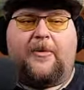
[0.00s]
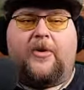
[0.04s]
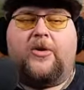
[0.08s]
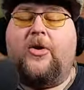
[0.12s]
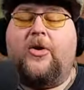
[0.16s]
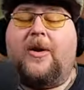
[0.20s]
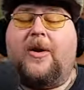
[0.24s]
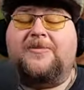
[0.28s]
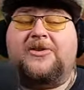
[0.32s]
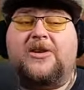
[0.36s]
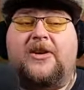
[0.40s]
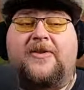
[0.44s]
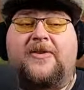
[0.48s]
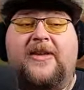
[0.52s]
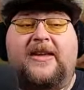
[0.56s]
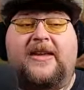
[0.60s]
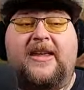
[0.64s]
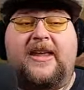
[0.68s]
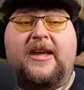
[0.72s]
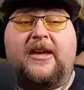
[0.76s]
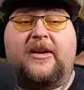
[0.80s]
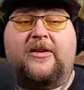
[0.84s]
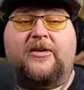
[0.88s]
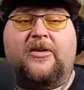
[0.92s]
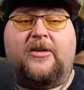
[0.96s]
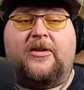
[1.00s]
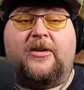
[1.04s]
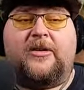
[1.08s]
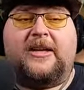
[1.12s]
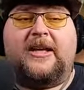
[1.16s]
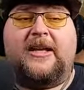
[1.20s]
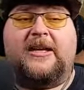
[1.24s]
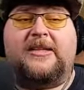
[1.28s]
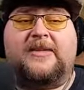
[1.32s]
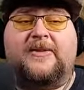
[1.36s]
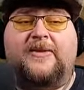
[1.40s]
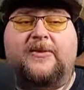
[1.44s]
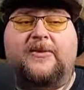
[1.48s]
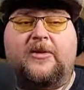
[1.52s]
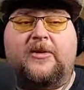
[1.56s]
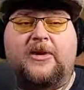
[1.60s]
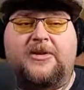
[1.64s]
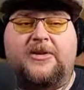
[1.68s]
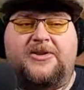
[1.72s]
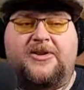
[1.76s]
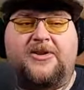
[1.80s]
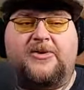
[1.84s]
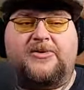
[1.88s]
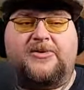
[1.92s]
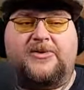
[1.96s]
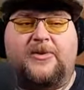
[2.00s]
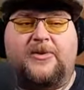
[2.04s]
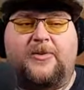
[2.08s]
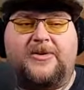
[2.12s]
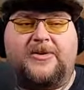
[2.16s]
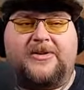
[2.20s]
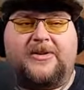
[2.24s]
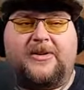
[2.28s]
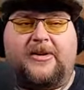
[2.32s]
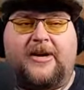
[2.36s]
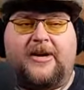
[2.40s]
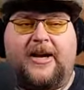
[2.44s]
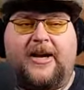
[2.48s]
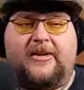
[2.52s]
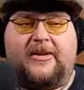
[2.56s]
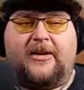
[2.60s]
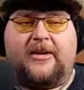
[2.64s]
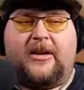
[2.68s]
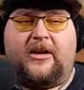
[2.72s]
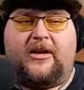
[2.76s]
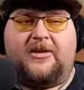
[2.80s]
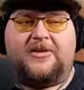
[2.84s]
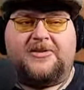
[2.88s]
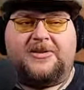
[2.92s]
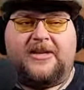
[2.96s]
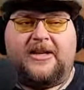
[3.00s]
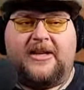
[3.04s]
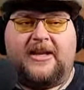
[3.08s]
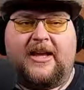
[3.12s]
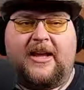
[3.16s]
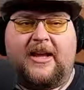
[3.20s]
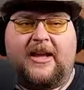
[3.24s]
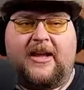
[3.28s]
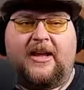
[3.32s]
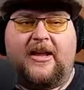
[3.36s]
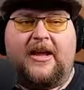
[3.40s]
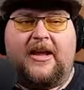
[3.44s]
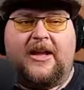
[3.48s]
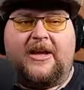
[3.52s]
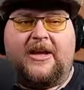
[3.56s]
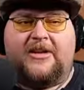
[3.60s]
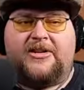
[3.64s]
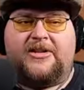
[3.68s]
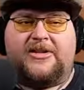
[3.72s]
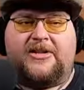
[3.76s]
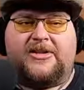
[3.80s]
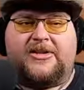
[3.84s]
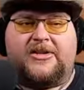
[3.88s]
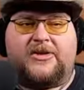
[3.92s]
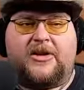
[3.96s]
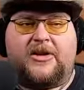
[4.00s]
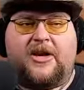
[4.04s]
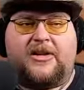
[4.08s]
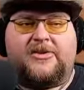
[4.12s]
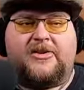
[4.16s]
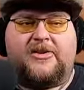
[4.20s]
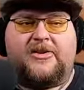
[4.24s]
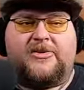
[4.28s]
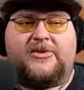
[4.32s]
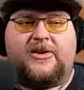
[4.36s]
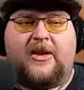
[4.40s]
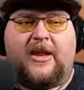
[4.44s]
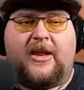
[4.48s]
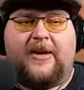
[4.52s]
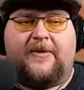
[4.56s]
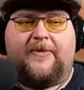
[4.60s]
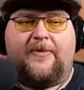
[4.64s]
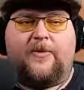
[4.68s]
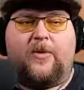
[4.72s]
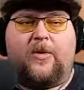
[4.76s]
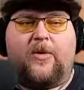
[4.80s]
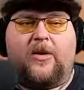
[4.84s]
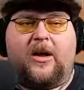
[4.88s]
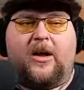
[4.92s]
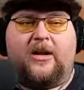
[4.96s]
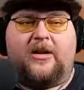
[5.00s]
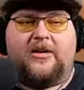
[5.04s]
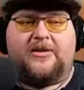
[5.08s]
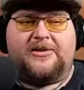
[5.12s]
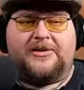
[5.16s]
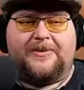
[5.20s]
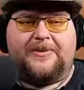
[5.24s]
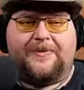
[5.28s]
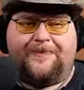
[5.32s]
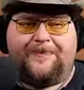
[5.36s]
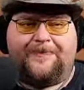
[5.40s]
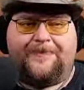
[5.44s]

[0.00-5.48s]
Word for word: Oh no, I'm sorry, the Kings of Crunch, those are the ones that are $8. The Just Trucks, those are like $4.